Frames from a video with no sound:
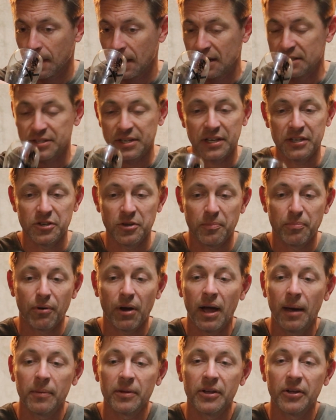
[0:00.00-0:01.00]
I said, you
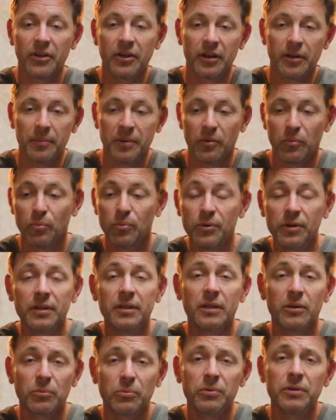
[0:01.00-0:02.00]
probably are going to be
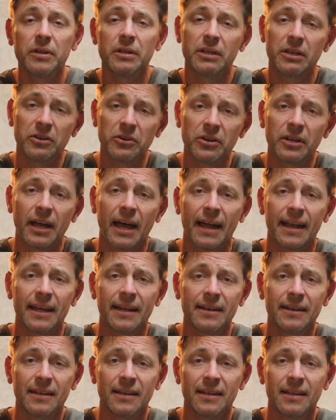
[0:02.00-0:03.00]
really, really good at
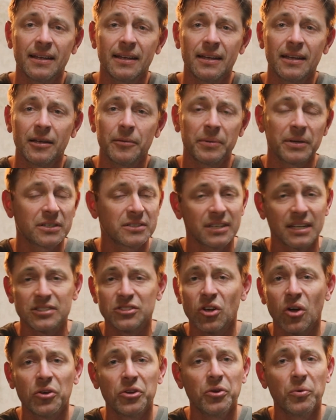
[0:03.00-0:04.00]
it because
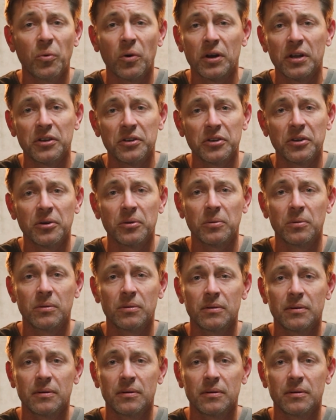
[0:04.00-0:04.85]
that's all you want to do.